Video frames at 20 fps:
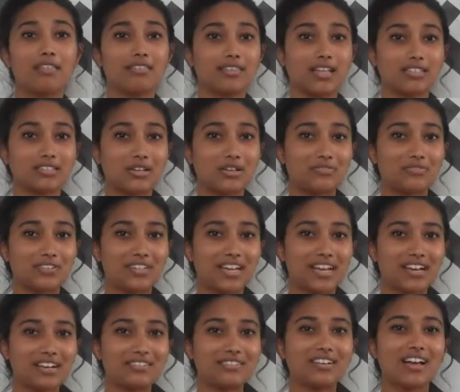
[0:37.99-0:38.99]
That's all for
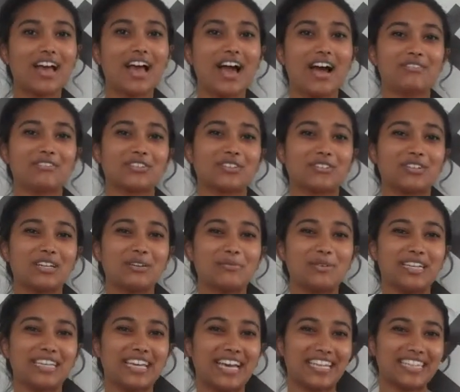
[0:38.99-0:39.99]
now. Have a great
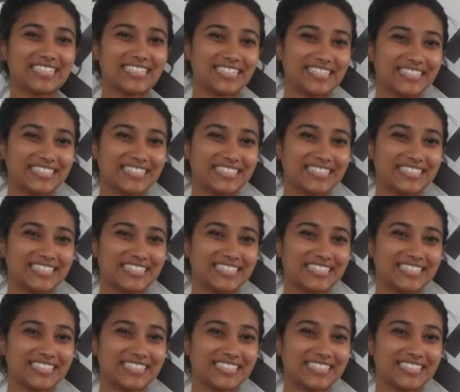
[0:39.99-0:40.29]
weekend.